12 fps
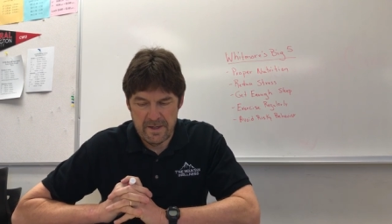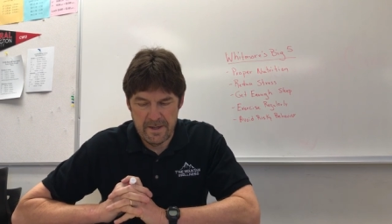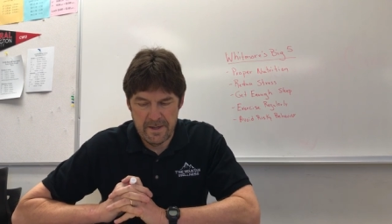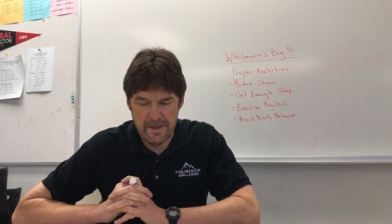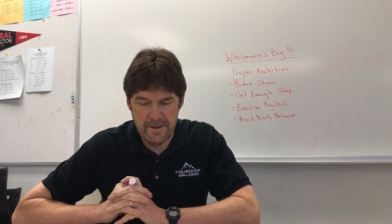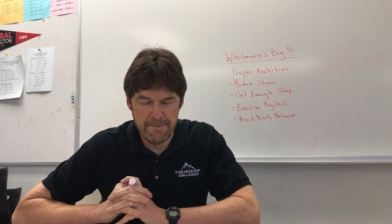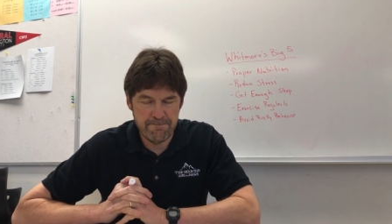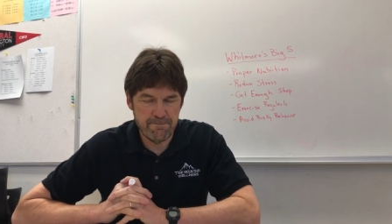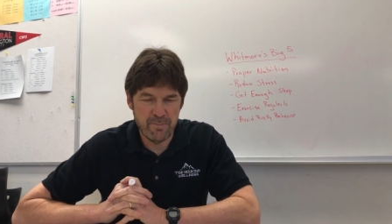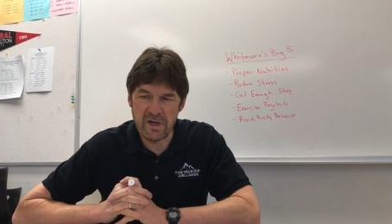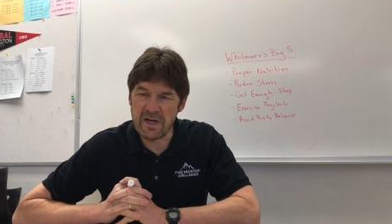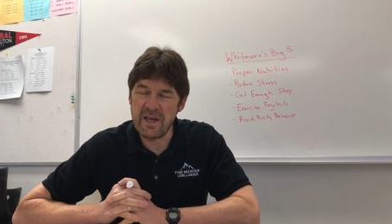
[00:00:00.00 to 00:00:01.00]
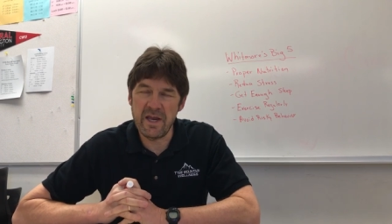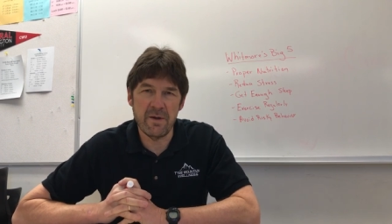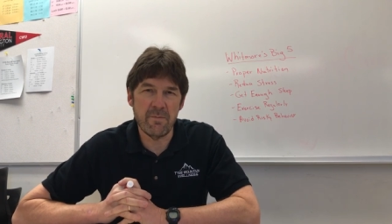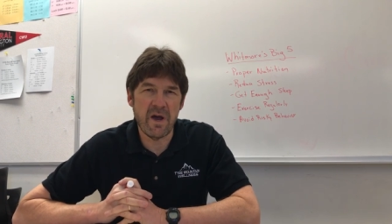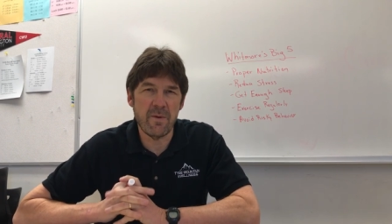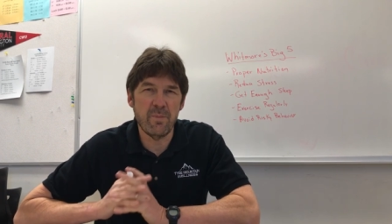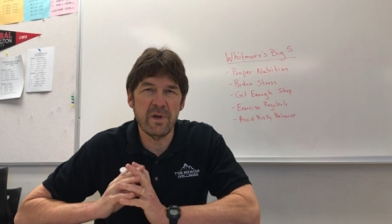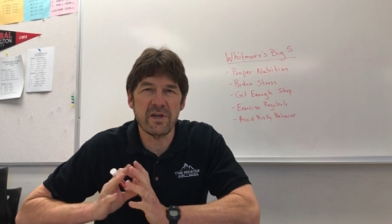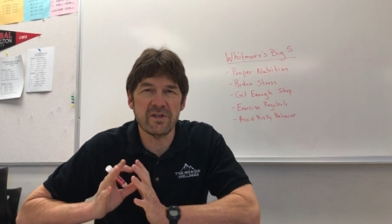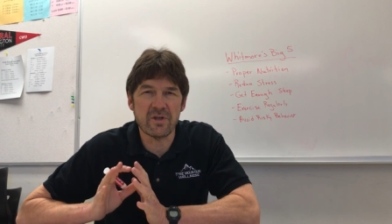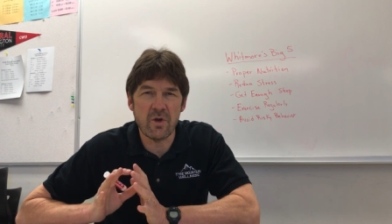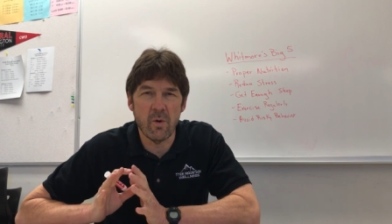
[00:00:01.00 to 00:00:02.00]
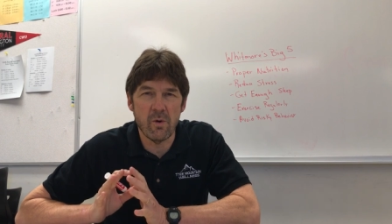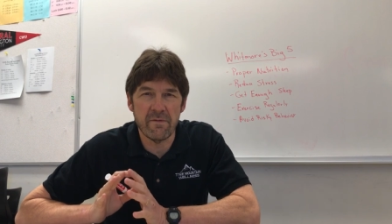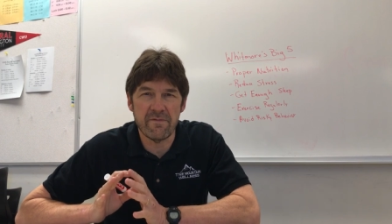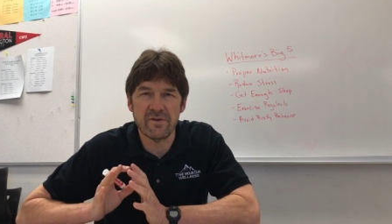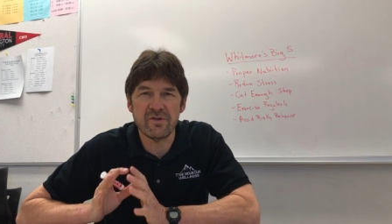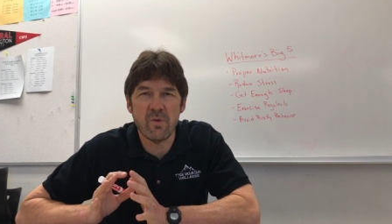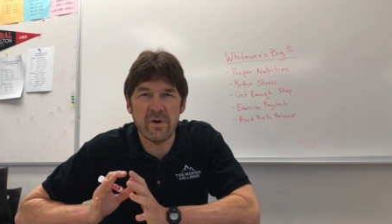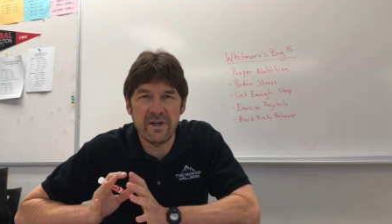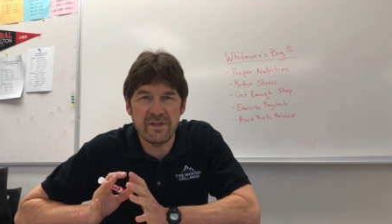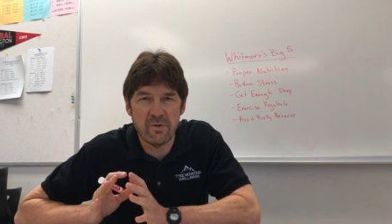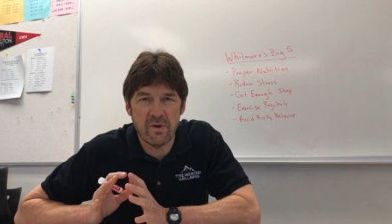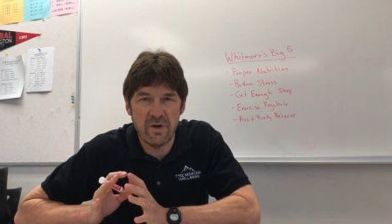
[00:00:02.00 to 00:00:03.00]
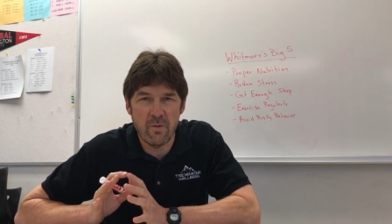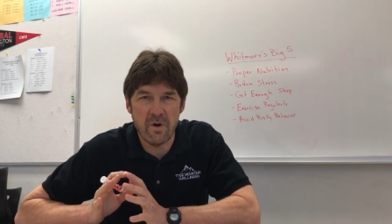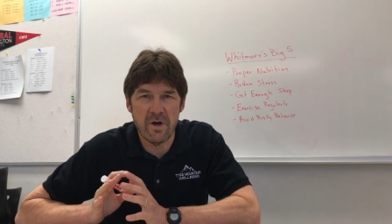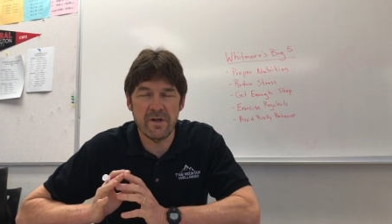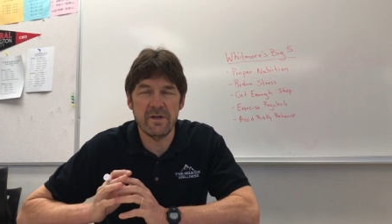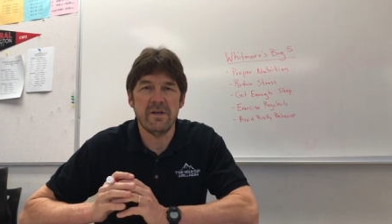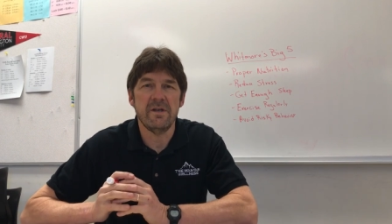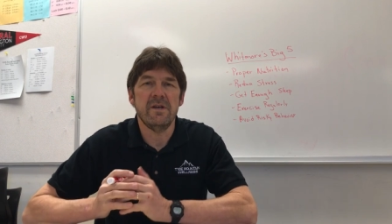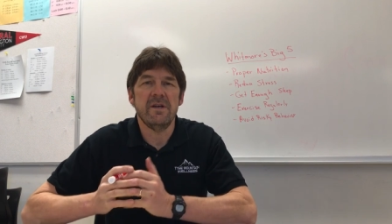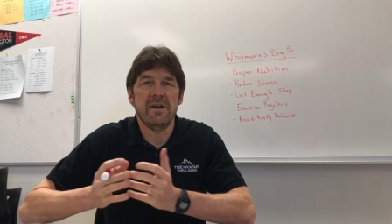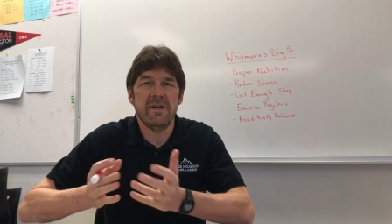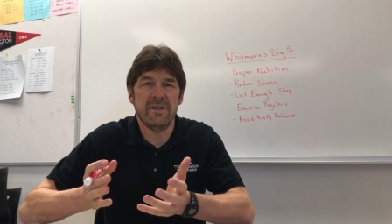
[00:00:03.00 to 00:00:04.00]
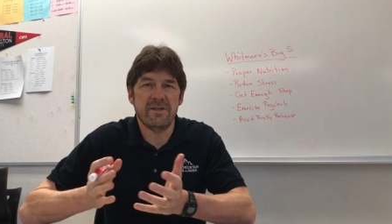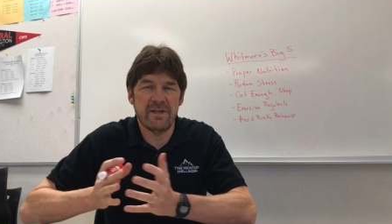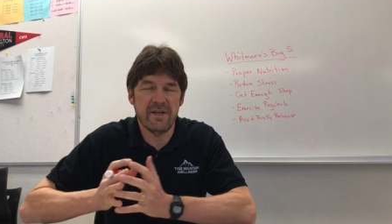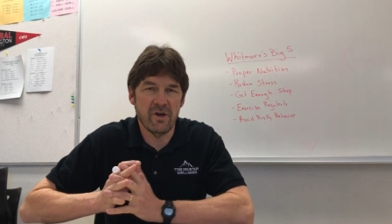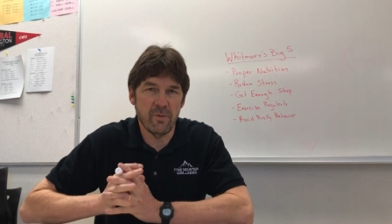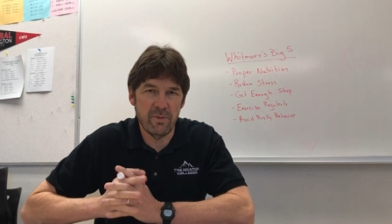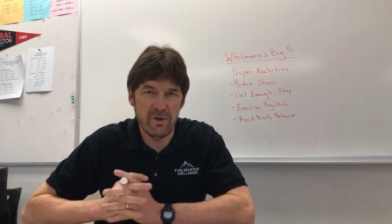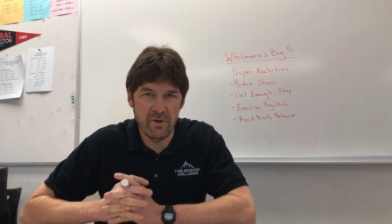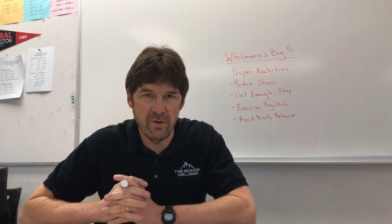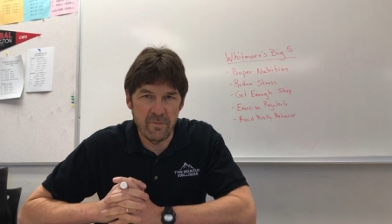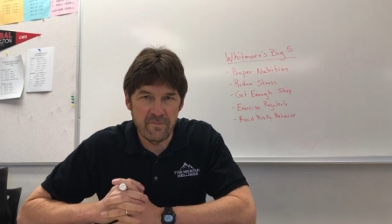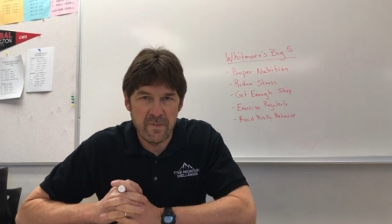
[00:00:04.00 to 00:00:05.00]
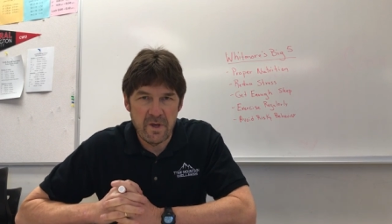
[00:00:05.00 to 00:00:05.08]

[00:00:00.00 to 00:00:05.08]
Um, but again, my biggest goal for 2021 is to help you.